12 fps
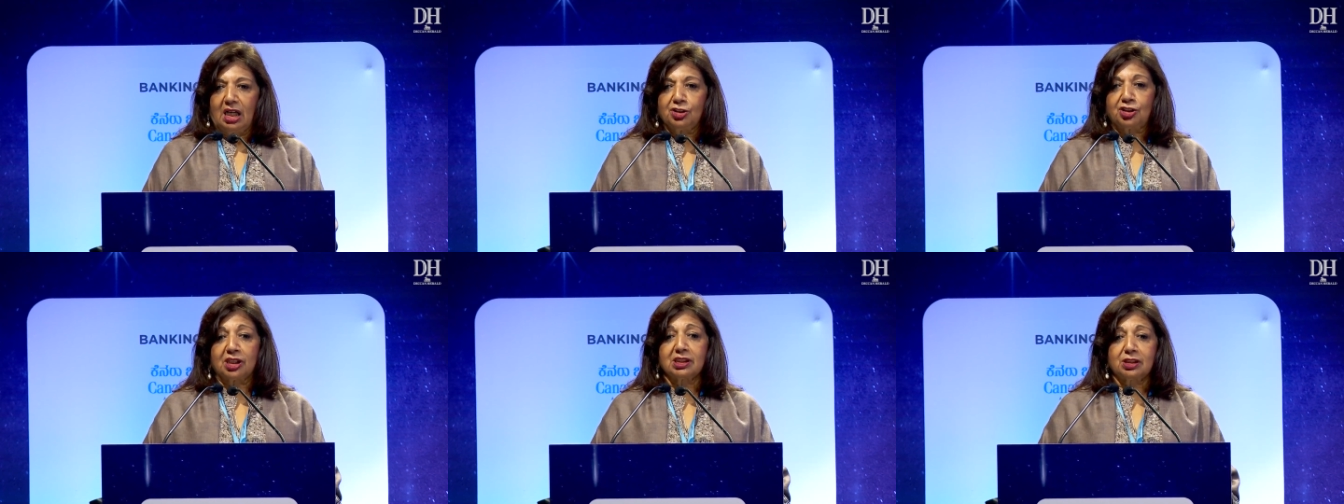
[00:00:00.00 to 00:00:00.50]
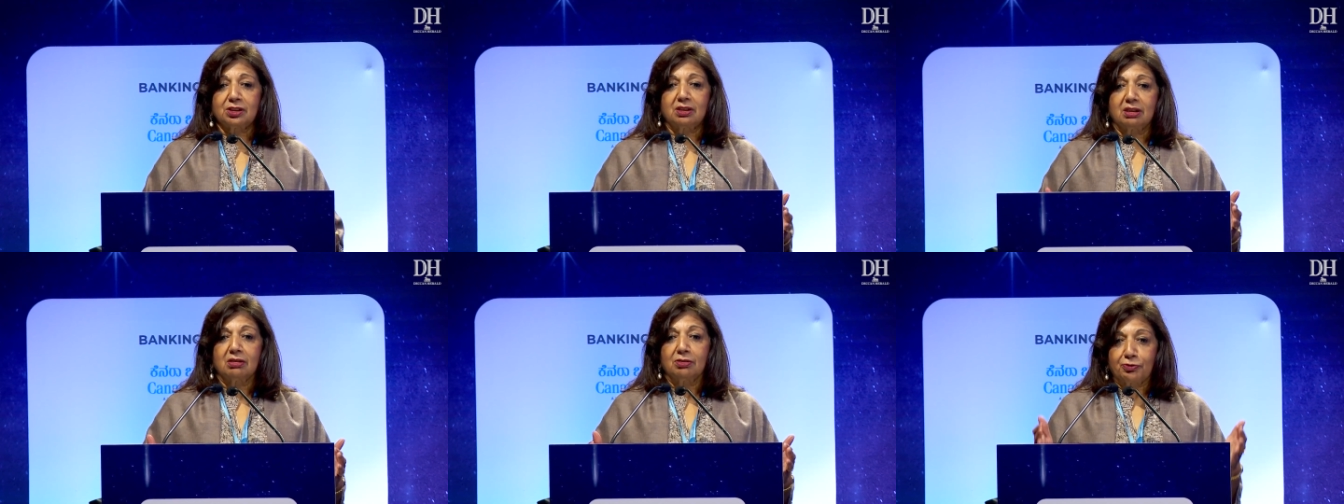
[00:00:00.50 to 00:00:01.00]
just
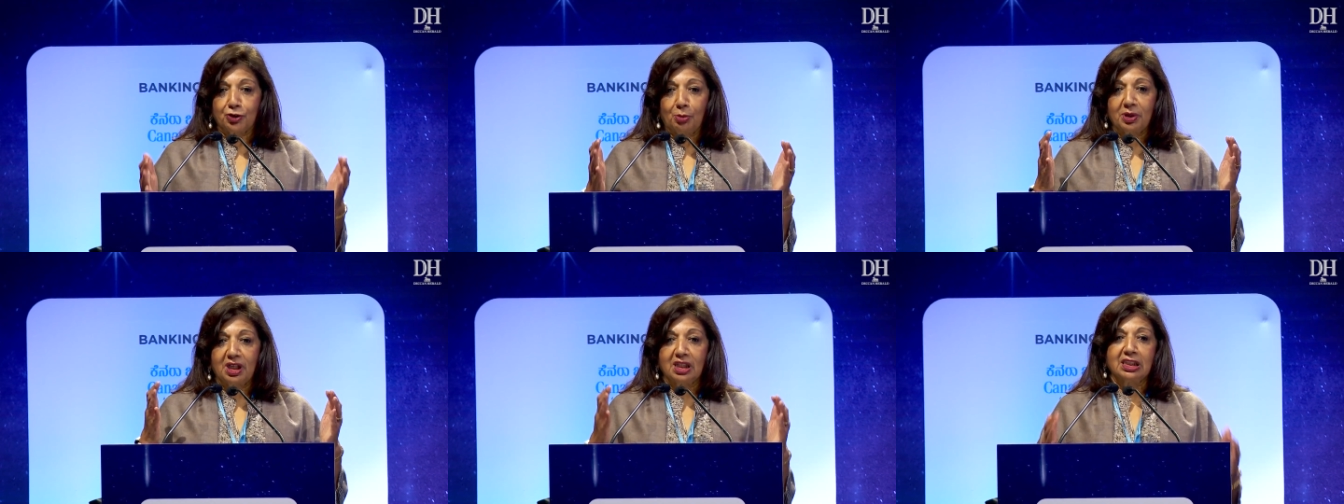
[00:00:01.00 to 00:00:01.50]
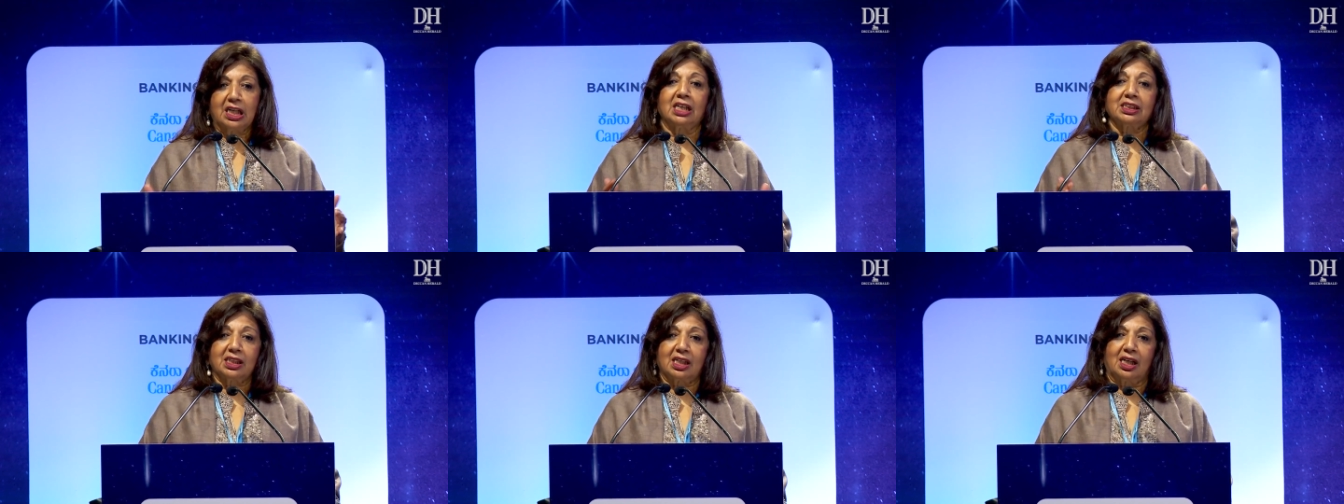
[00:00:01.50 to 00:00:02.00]
from
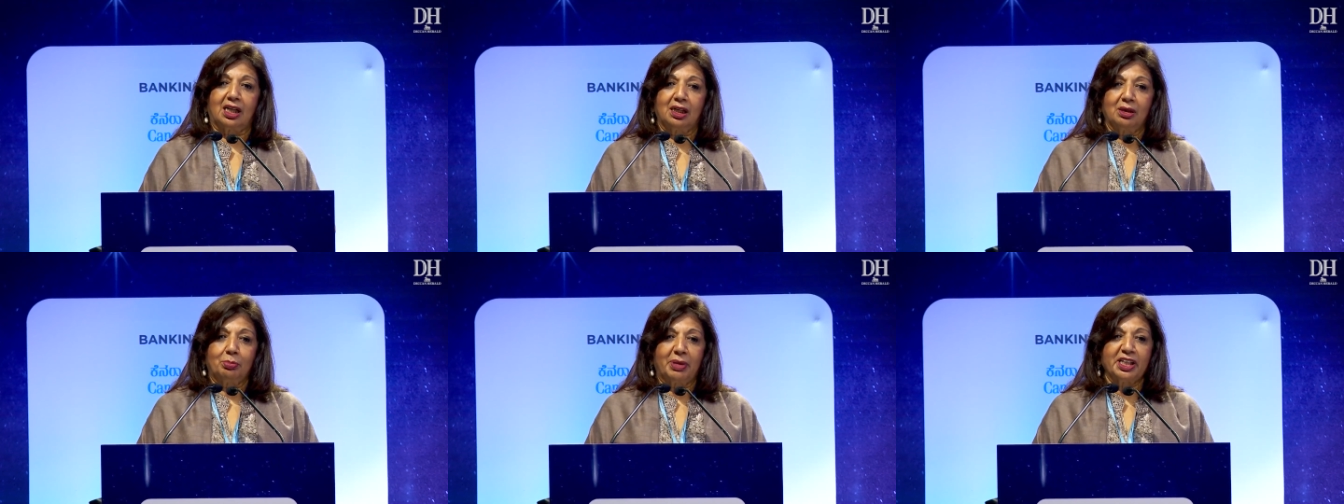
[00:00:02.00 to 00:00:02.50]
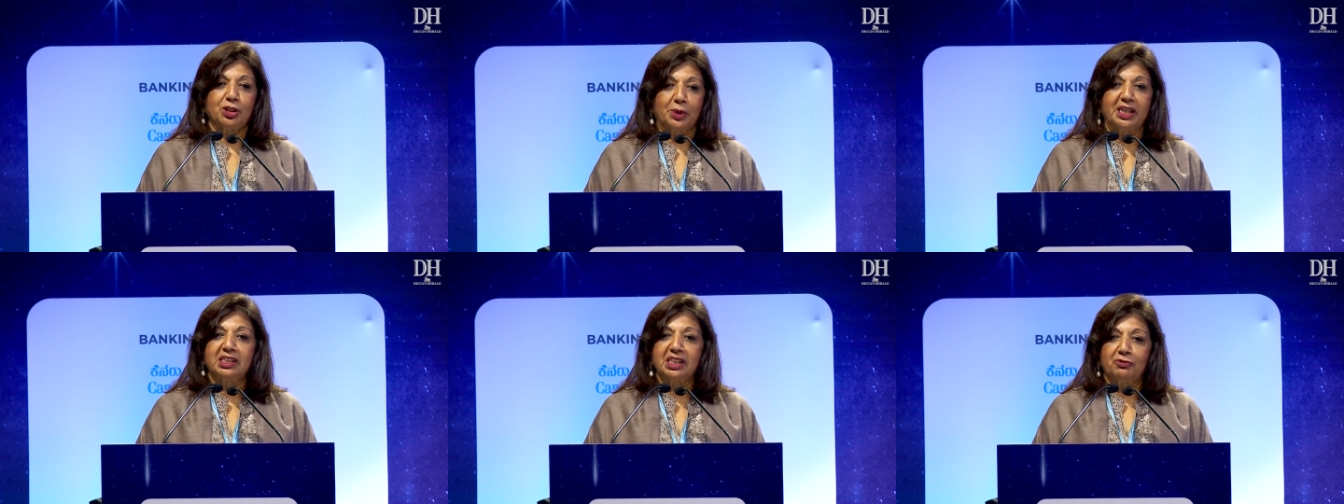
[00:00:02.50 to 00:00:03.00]
Karnataka by
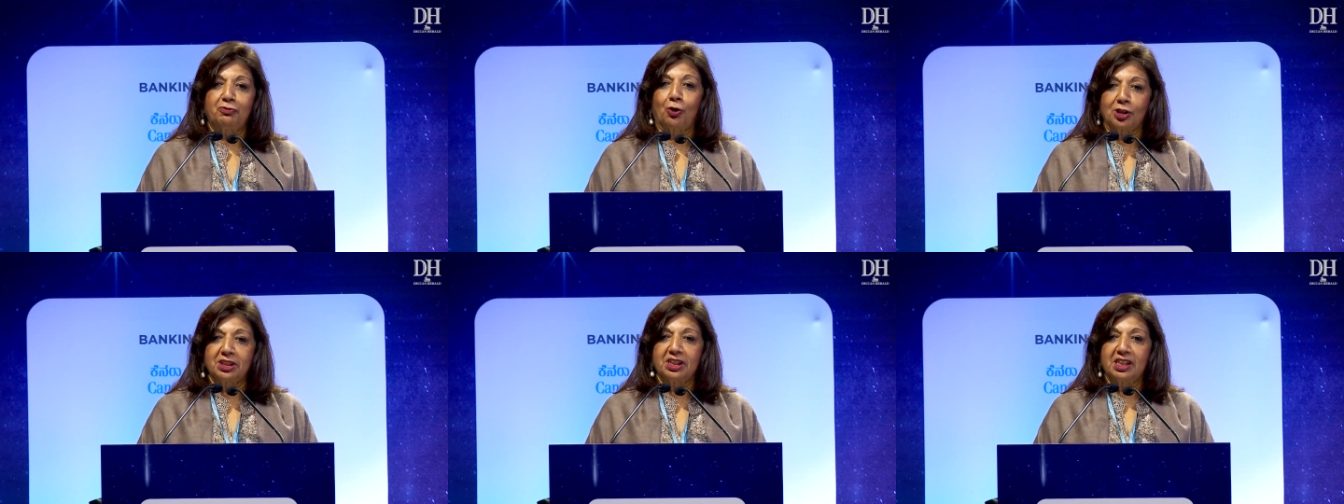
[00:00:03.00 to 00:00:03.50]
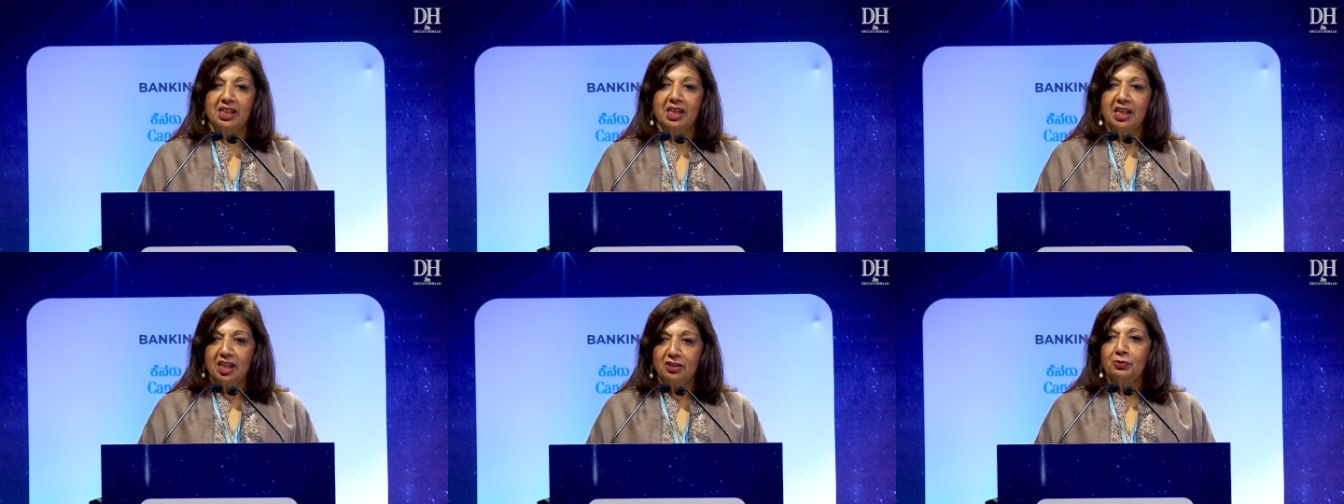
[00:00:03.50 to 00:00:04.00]
2040,
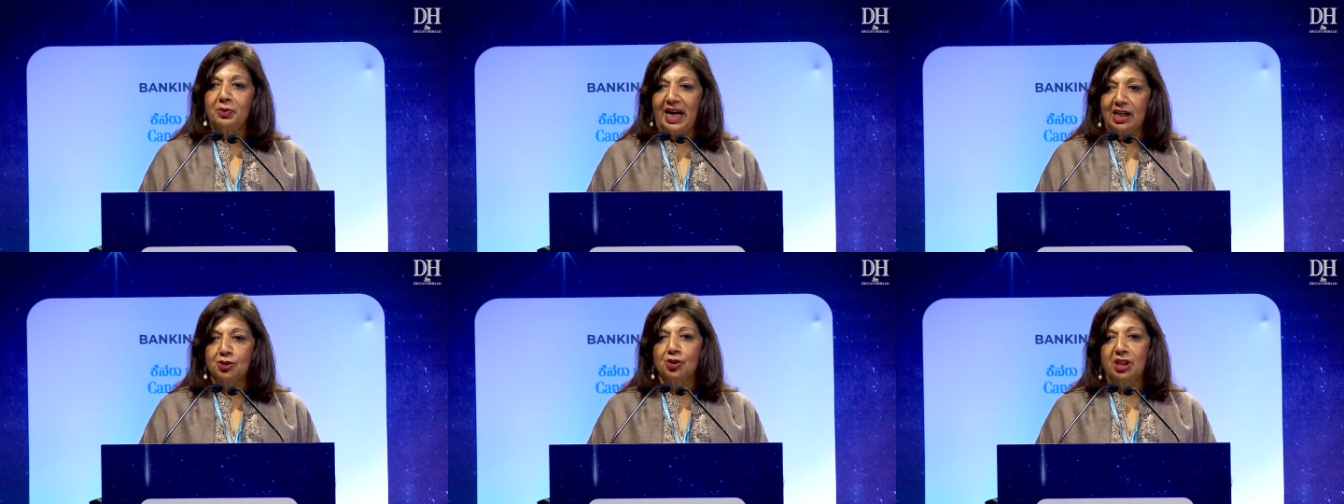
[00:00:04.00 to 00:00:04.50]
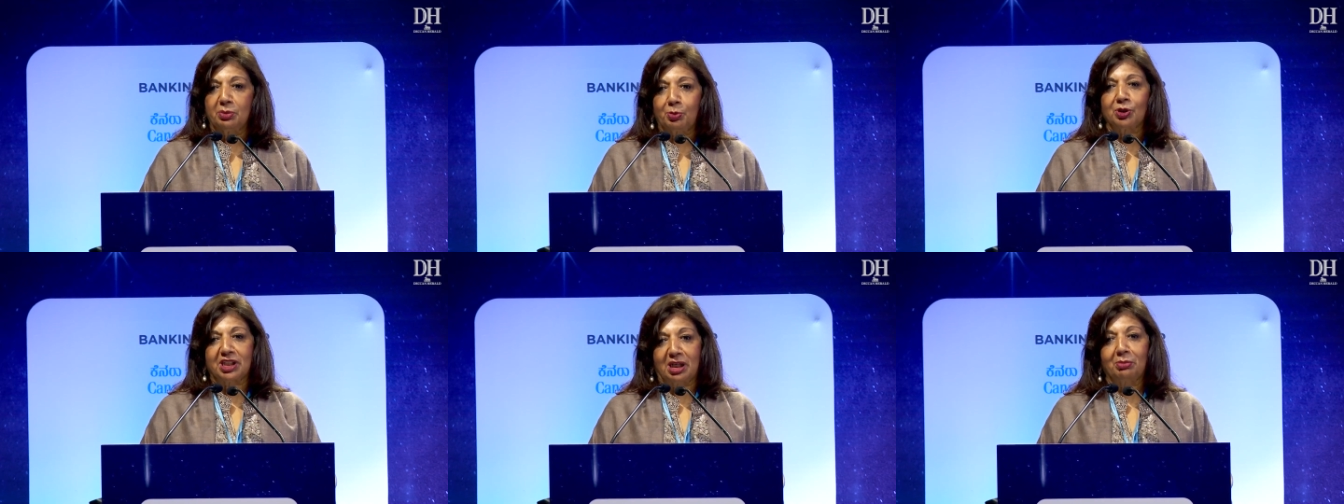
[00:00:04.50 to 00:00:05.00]
if we actually
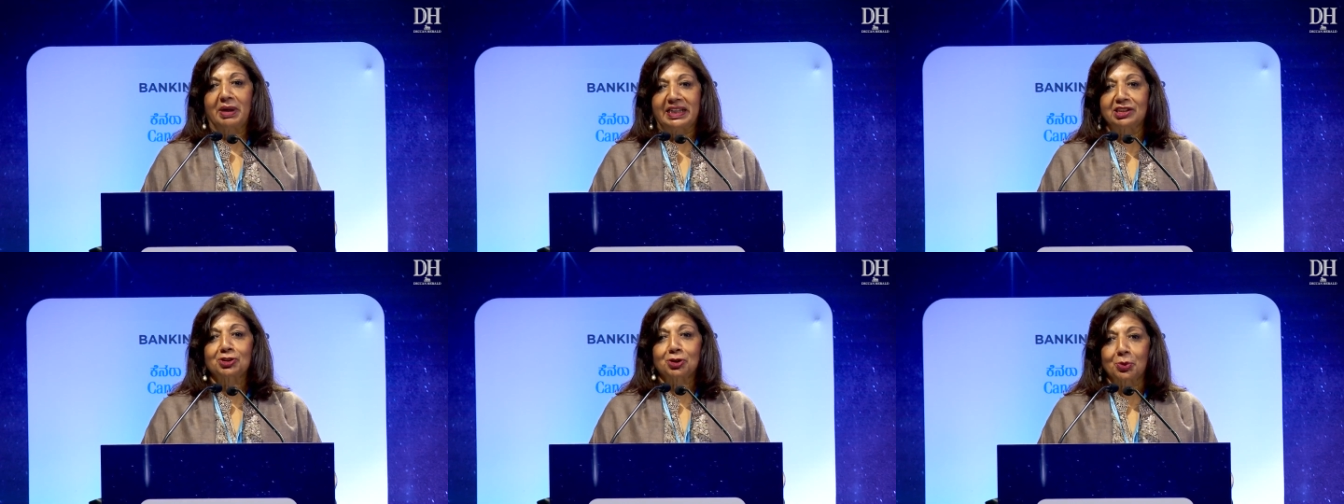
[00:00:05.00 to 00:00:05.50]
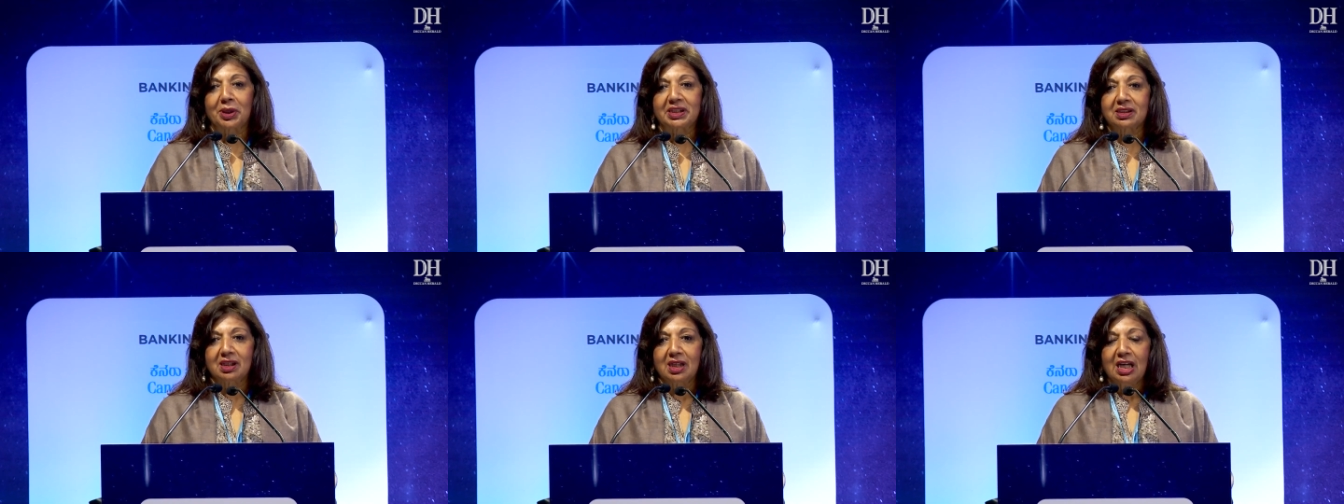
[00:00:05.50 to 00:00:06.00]
put our minds to it.